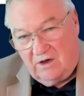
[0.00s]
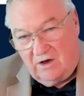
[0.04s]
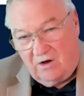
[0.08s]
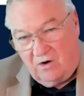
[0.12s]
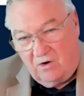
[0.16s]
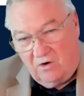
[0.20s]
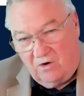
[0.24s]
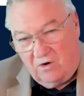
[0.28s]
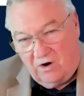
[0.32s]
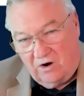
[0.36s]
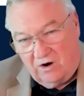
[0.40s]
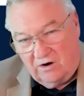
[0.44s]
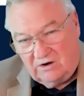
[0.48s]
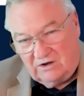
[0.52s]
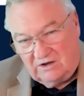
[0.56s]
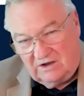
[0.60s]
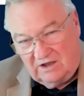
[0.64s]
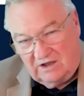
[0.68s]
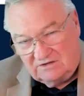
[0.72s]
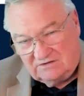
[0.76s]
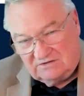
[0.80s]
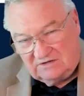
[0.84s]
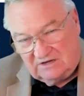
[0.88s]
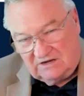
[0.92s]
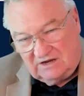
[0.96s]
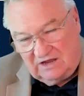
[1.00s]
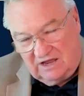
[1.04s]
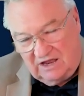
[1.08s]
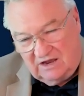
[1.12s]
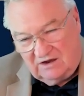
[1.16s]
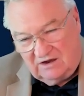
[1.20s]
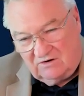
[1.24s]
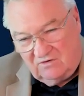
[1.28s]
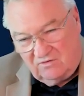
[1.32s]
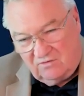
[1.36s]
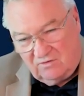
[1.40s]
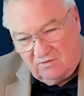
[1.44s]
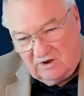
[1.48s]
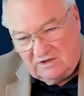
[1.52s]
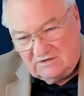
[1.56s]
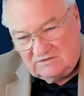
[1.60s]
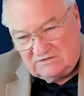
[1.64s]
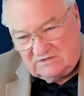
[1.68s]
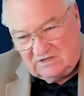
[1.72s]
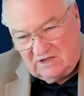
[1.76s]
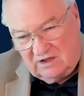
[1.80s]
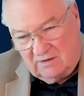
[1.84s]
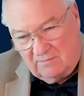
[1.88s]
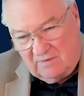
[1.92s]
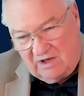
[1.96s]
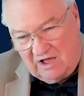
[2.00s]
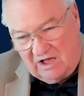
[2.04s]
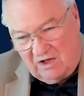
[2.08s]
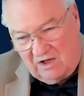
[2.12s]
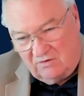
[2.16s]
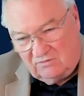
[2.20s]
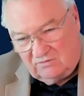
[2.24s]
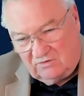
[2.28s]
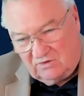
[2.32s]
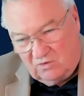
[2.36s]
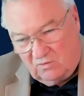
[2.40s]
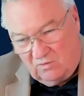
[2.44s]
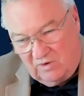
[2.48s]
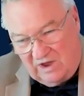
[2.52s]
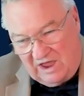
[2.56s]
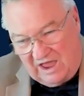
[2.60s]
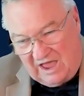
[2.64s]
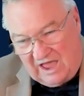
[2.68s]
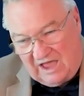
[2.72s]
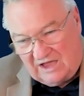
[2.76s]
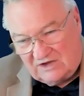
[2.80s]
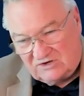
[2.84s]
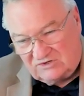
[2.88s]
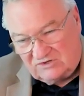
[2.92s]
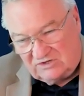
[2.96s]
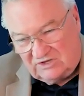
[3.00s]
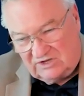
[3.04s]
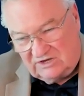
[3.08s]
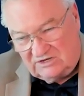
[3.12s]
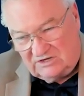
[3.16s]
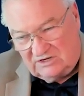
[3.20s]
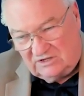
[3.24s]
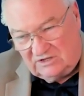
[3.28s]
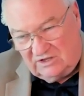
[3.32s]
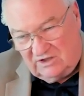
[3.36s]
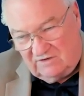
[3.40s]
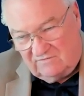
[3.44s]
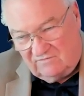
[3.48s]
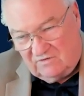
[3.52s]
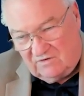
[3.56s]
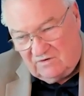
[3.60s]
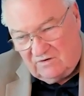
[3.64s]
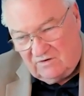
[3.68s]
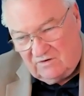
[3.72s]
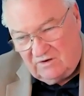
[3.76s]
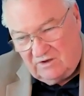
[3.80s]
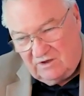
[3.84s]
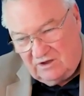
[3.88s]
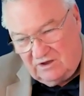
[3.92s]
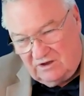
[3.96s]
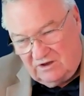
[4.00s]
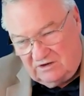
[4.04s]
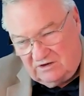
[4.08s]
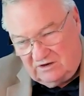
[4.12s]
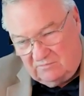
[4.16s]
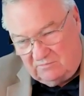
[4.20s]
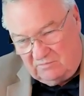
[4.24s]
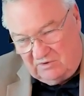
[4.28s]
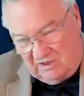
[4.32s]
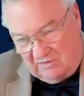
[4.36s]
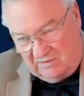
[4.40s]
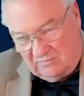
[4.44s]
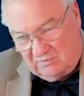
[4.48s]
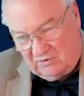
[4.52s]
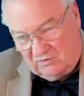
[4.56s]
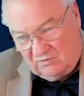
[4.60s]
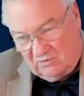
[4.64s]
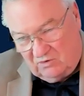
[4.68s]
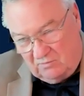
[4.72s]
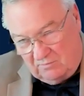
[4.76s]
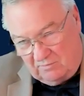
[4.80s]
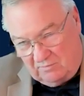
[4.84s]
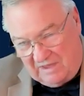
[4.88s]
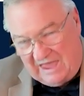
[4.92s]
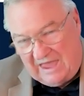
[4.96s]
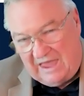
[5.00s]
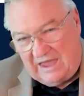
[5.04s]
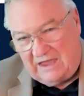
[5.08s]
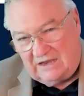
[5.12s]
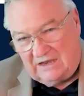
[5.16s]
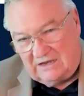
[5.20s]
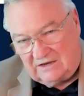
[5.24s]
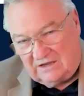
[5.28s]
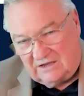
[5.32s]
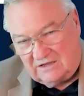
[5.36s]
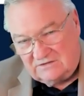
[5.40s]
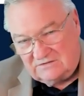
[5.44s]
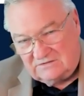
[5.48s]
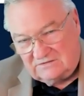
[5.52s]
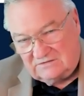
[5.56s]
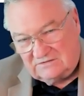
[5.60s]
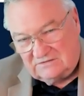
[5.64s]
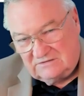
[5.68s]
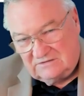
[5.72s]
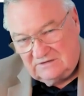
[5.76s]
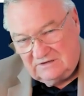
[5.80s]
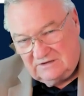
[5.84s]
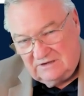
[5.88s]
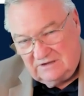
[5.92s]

Or does it increase the amount that we actually deliver to people who paid us?